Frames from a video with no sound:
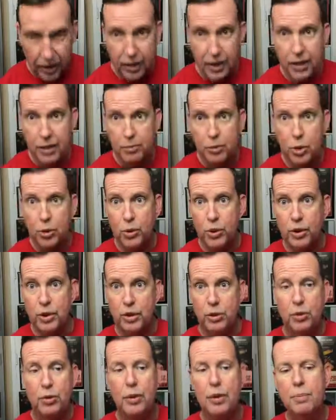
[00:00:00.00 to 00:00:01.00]
And I'm going
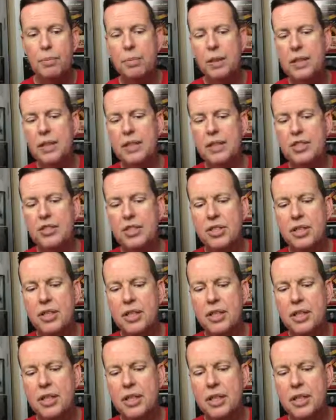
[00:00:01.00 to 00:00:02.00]
to place it
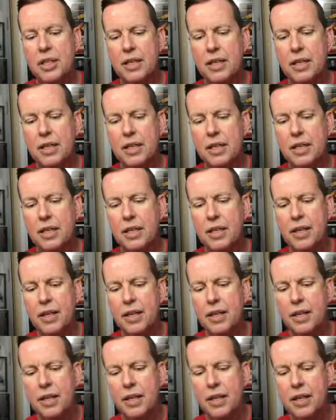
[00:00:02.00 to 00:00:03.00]
on
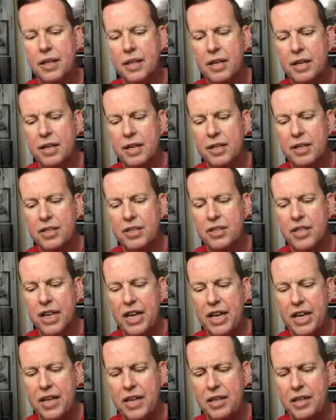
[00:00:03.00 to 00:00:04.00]
this
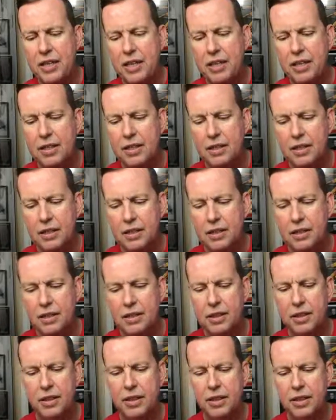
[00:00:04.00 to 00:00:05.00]
head,
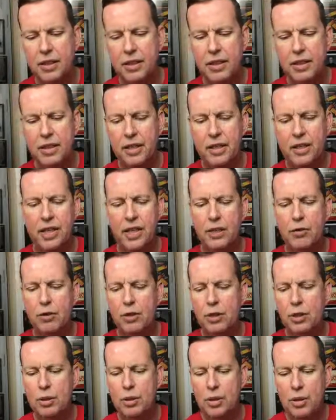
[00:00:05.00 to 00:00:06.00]
and then I
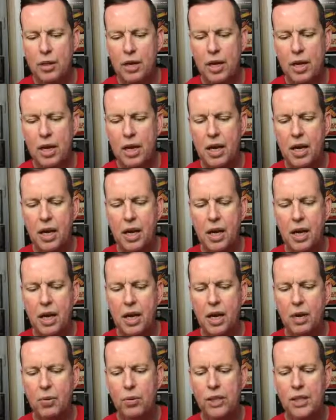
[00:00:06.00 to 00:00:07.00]
will,
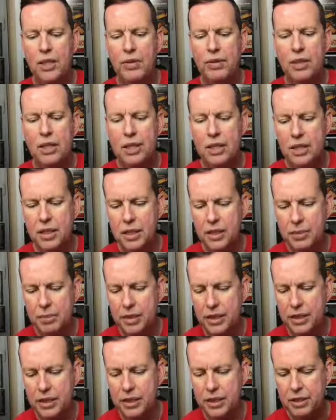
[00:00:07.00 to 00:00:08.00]
without cutting
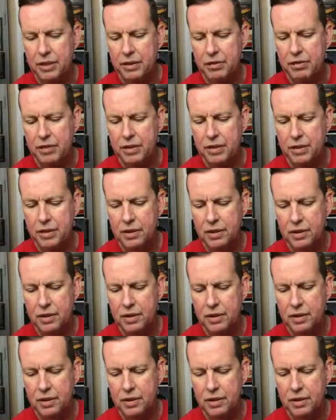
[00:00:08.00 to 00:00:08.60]
myself,